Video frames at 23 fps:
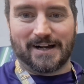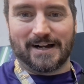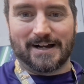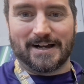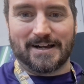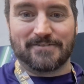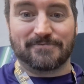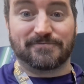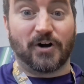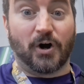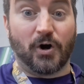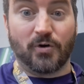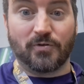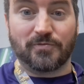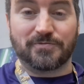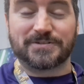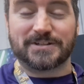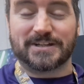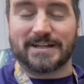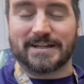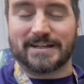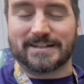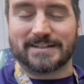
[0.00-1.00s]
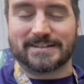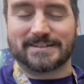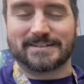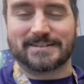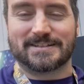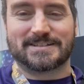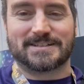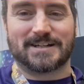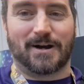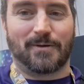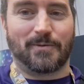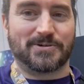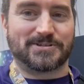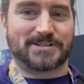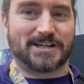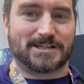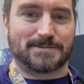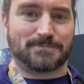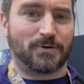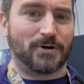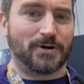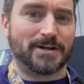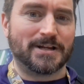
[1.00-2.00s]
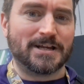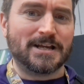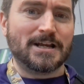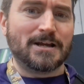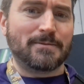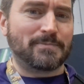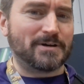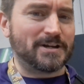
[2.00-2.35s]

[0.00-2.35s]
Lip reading: involved in Star Wars Shatterpoint.